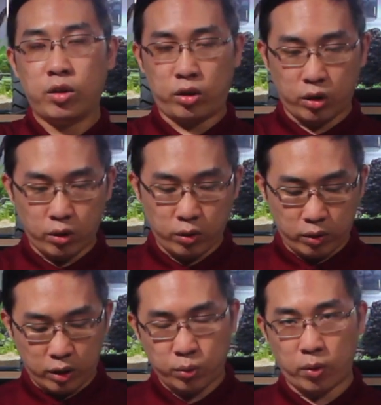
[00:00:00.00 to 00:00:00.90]

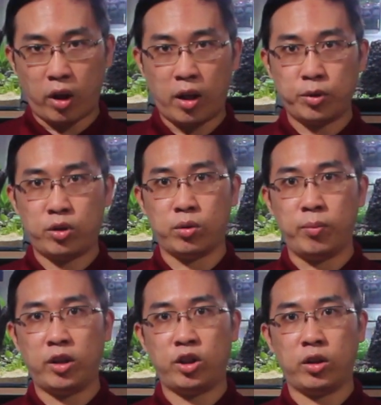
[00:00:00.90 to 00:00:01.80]
So this will help to
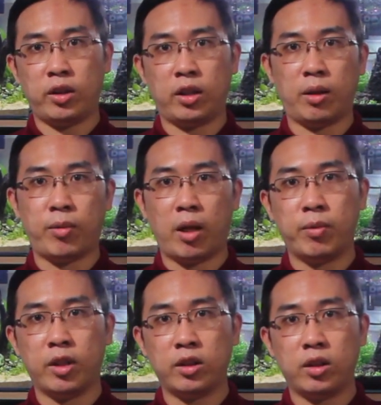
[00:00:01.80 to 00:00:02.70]
make sure that the
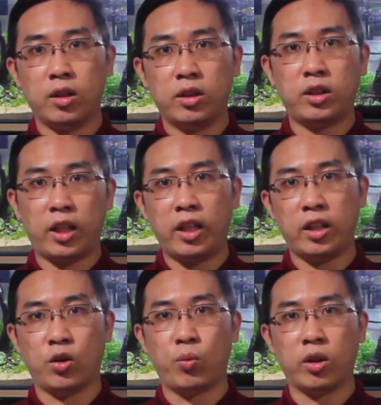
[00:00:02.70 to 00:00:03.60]
bubbles
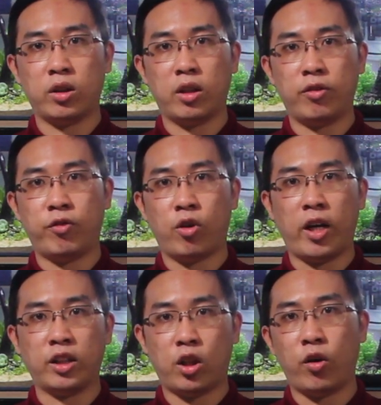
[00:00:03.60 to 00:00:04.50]
stay in the water
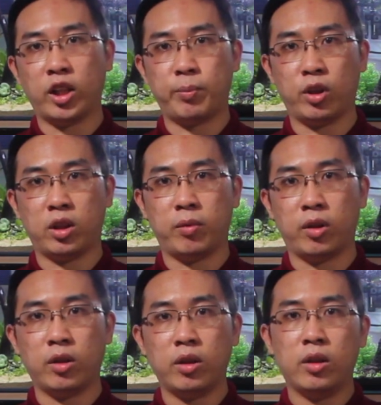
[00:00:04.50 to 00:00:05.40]
for as long as
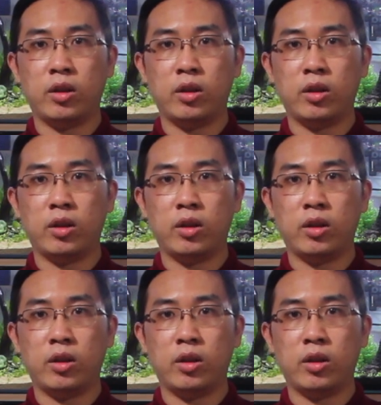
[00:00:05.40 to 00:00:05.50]
possible.